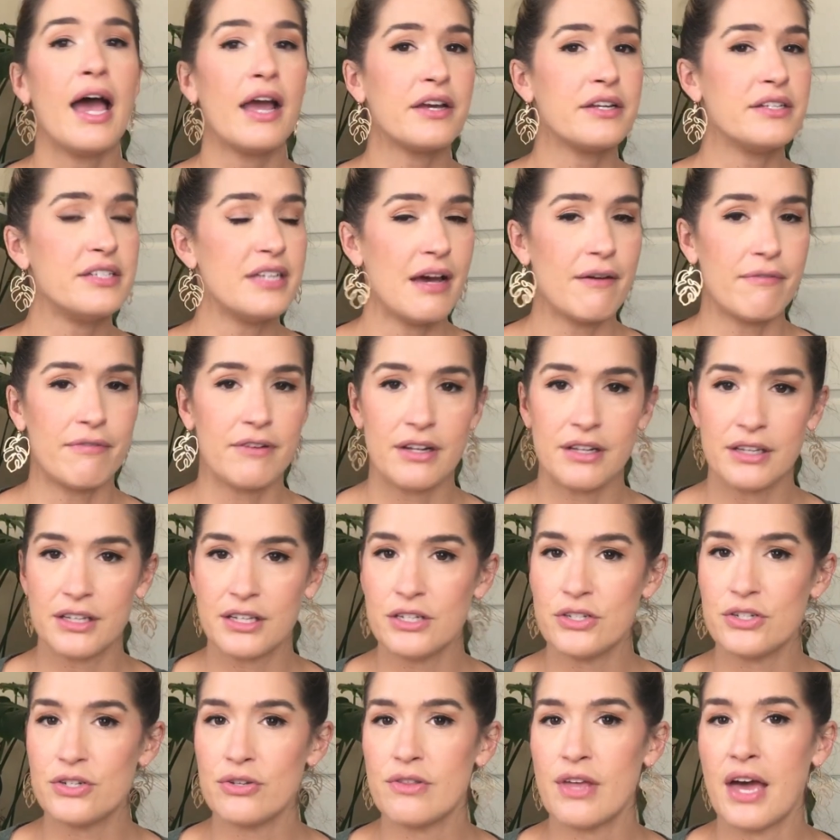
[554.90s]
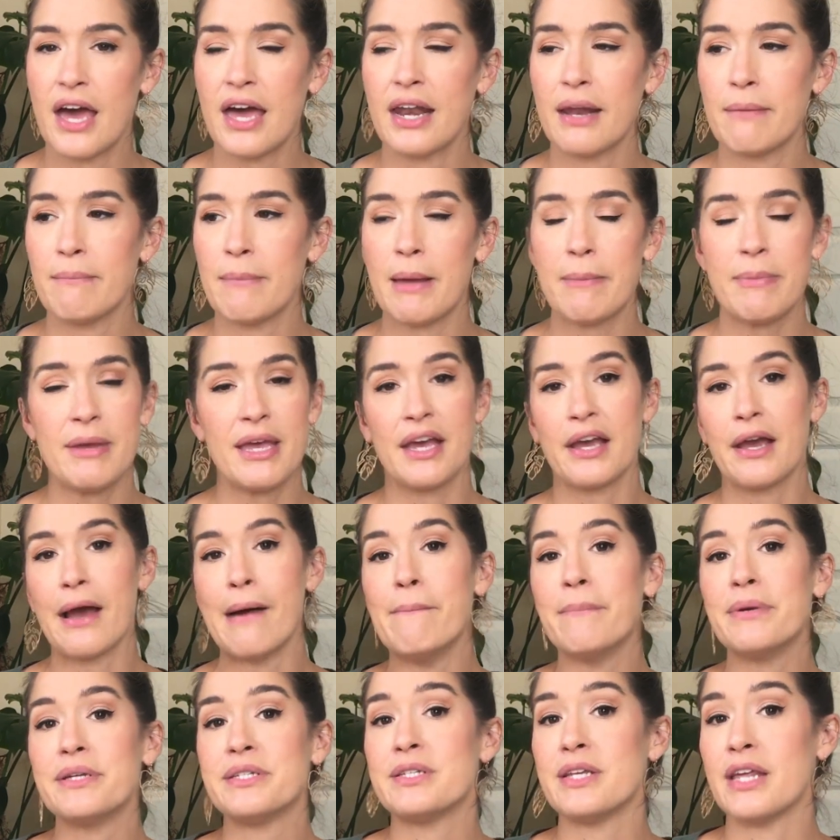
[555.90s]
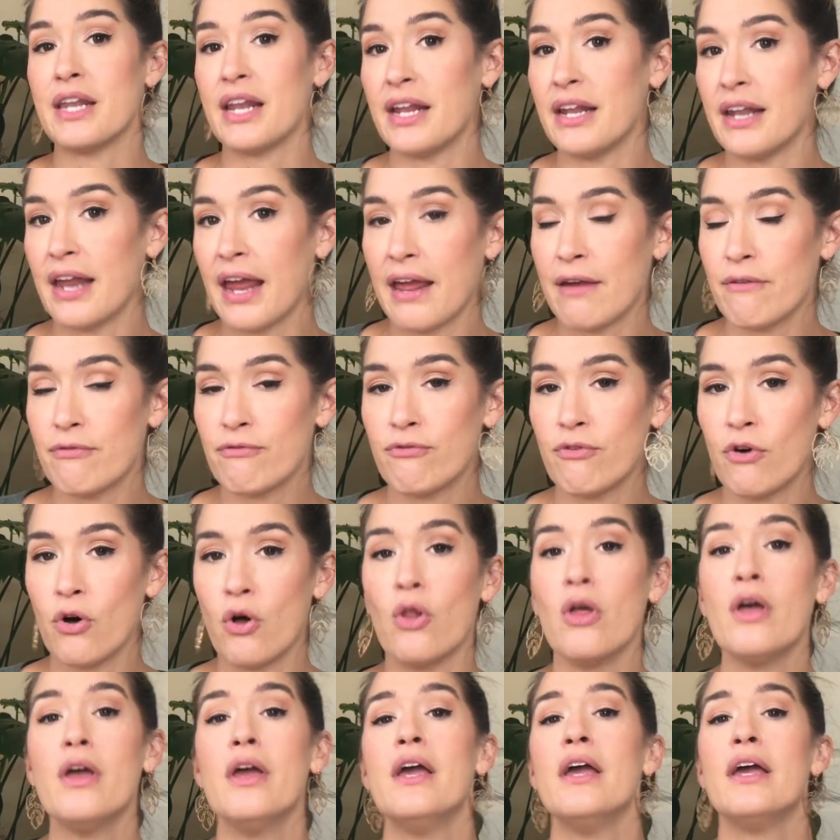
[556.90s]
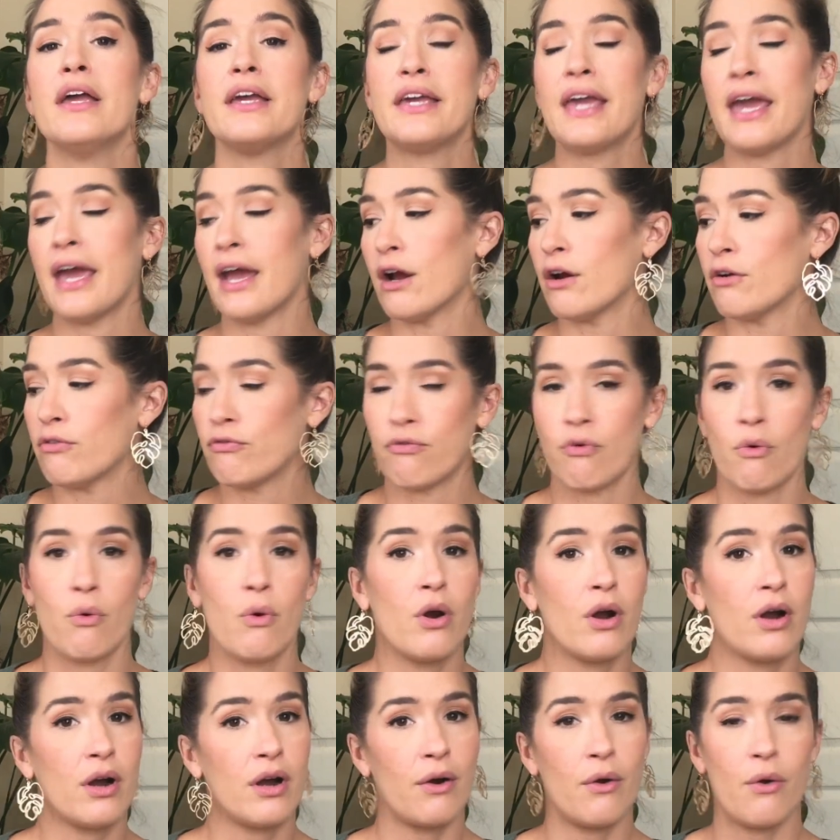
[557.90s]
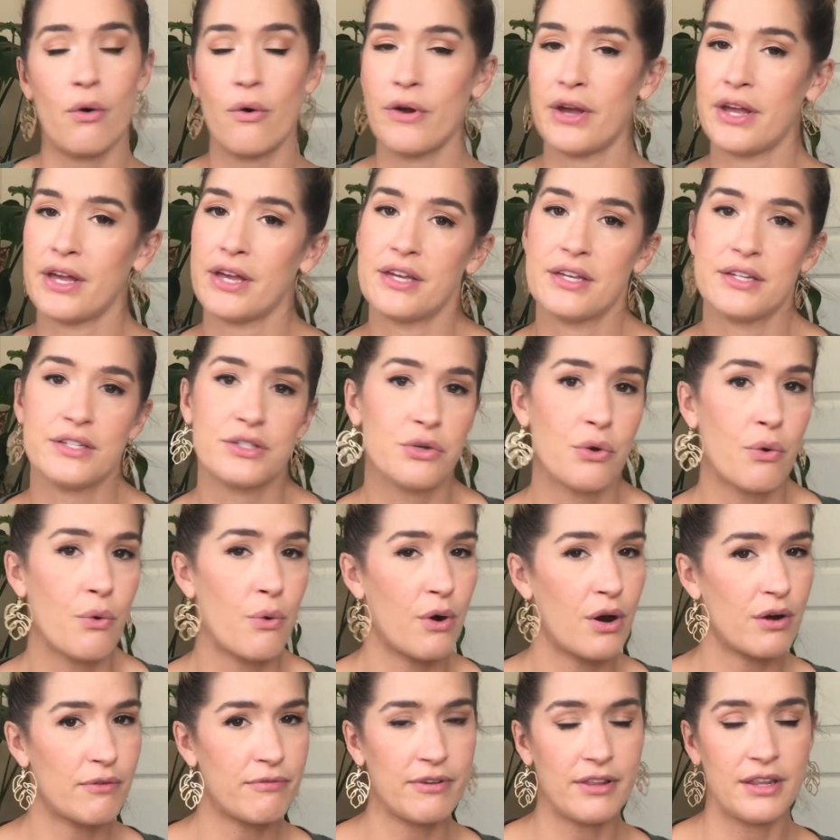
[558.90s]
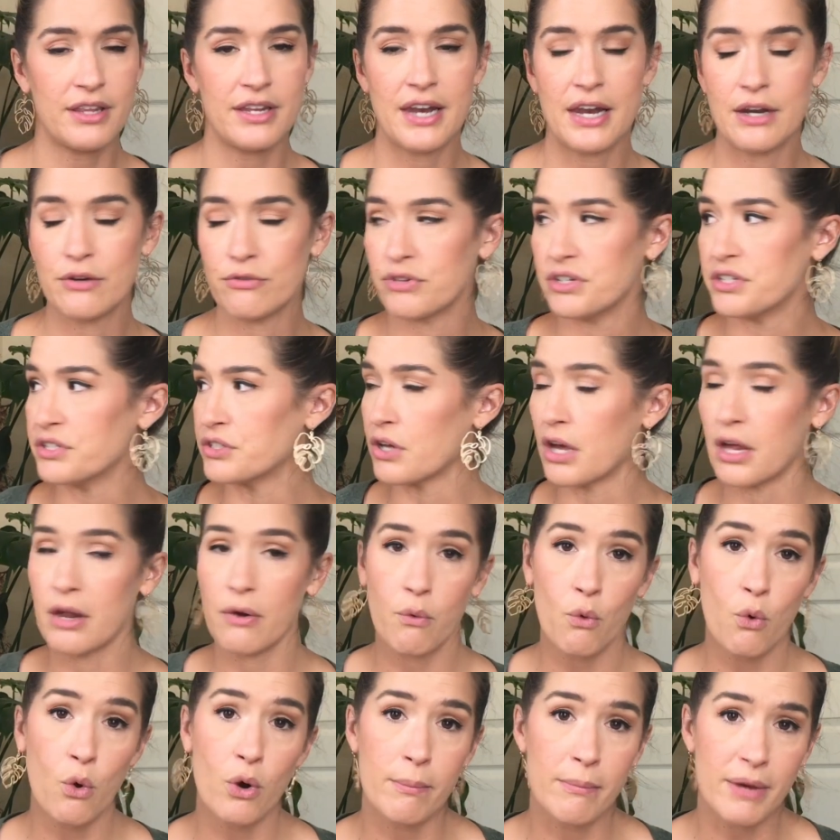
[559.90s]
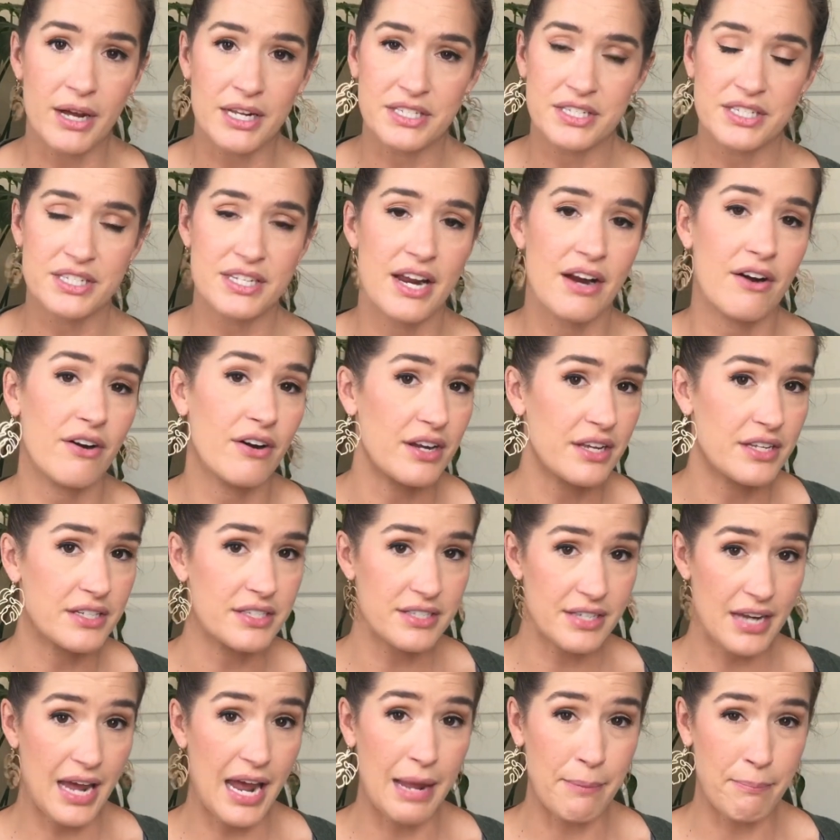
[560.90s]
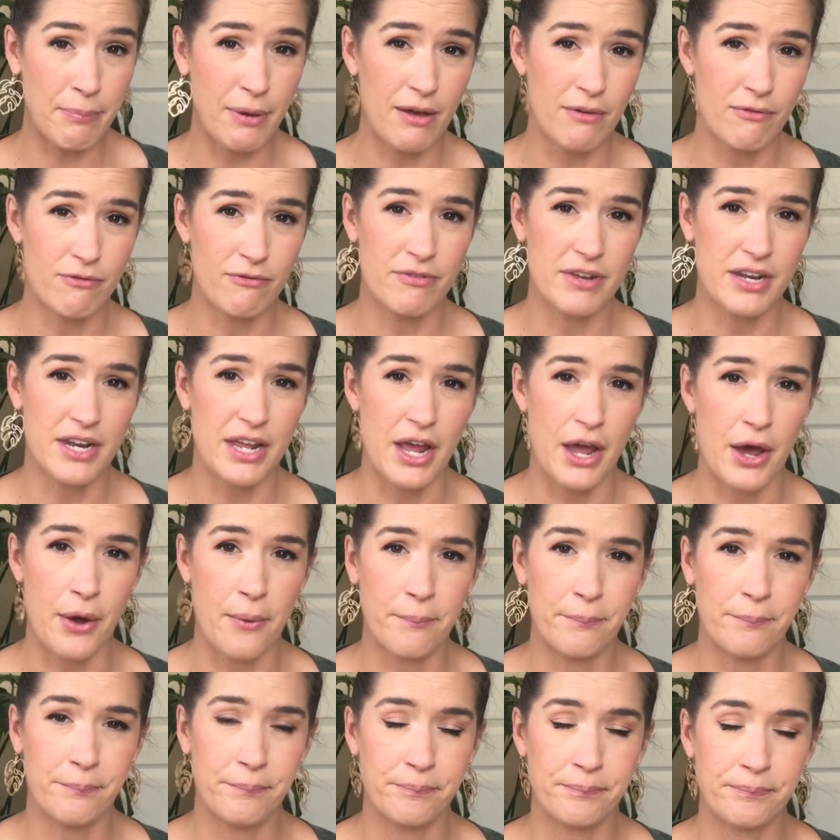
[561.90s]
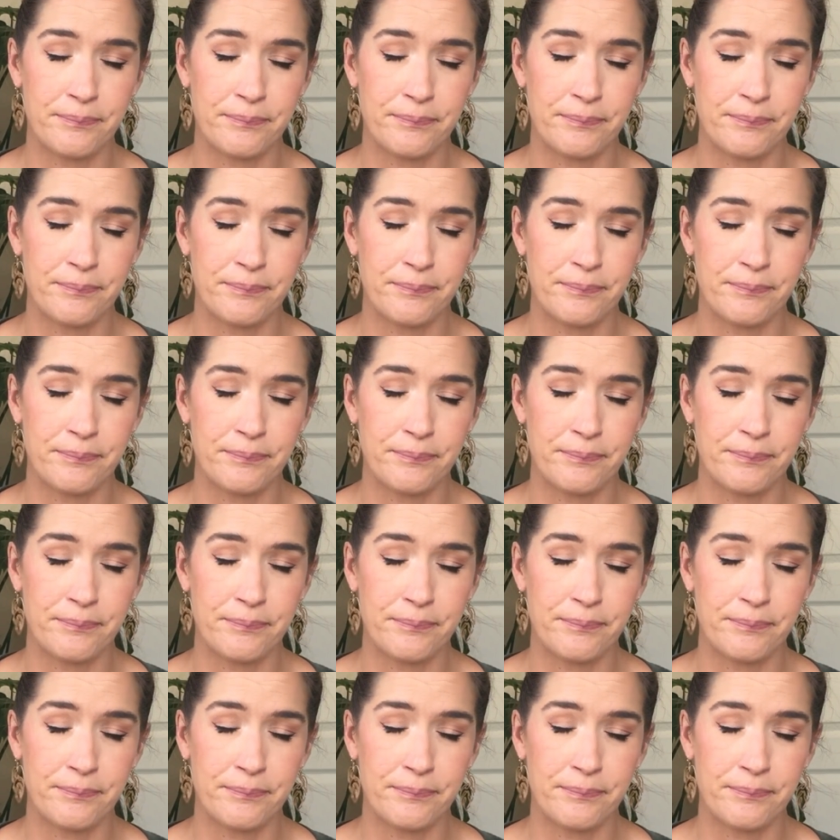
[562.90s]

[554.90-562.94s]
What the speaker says: I could definitely do that and maybe encompass it in a full care for Hoyas or philodendrons or monsteras type of video.